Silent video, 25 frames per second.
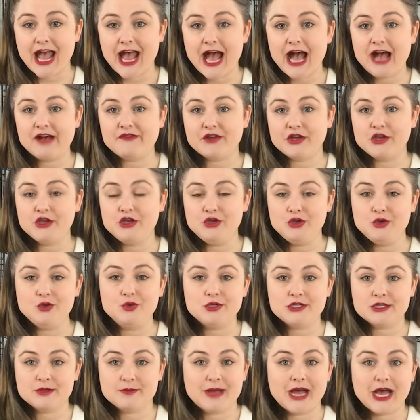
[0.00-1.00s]
have a
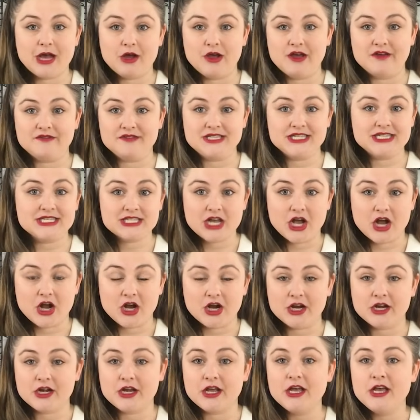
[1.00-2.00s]
huge amount of
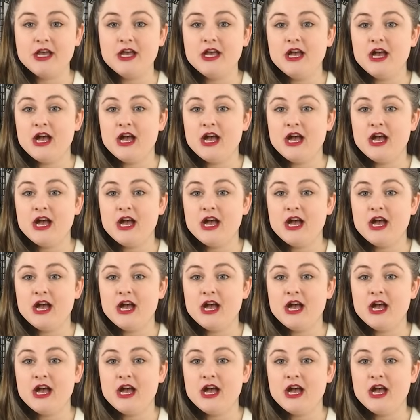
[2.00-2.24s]
discard.